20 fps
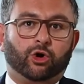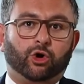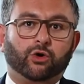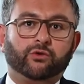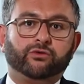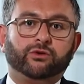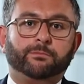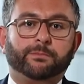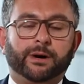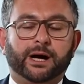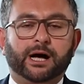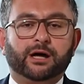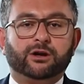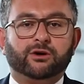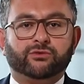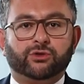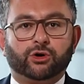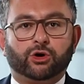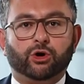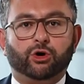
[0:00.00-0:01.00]
over part
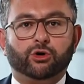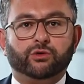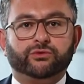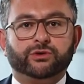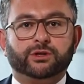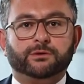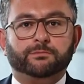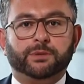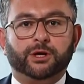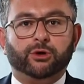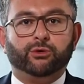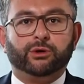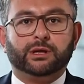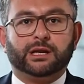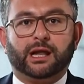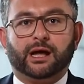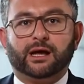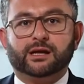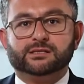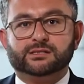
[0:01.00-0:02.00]
of the COVID
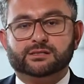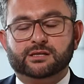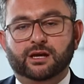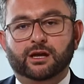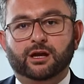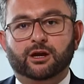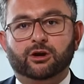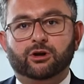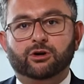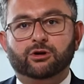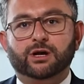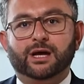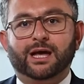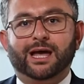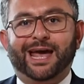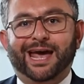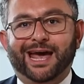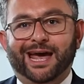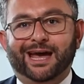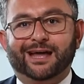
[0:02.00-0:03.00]
period last year,
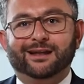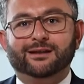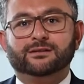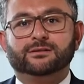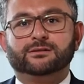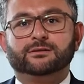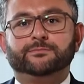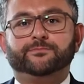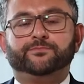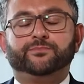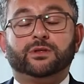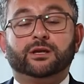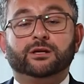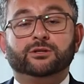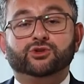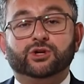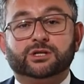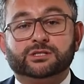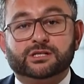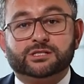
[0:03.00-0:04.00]
and,
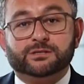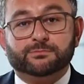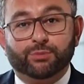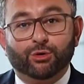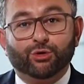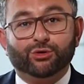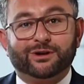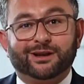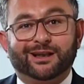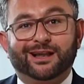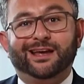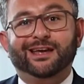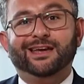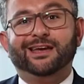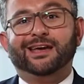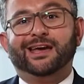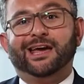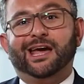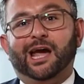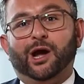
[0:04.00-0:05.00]
just as importantly,
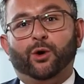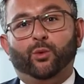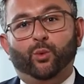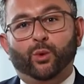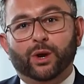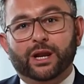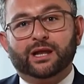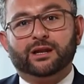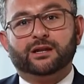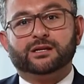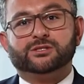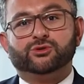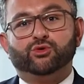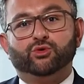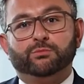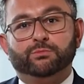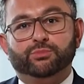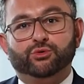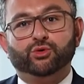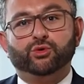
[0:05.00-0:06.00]
a willingness
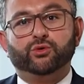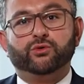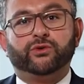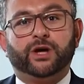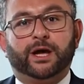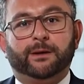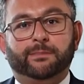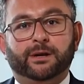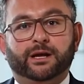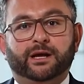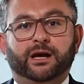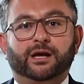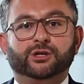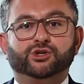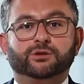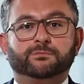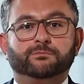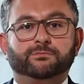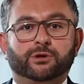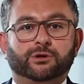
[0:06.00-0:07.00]
to improve
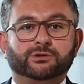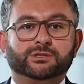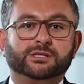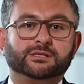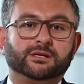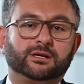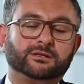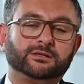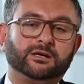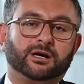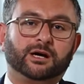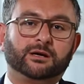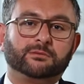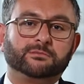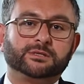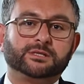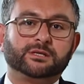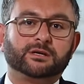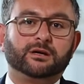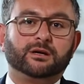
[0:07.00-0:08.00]
application processing
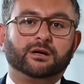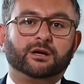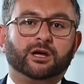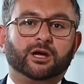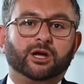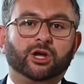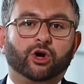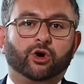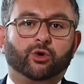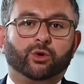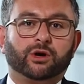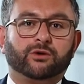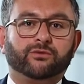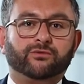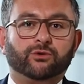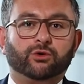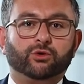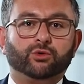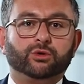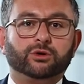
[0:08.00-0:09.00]
times going
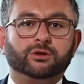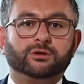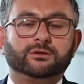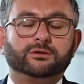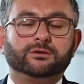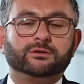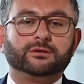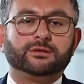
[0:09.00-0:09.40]
forward.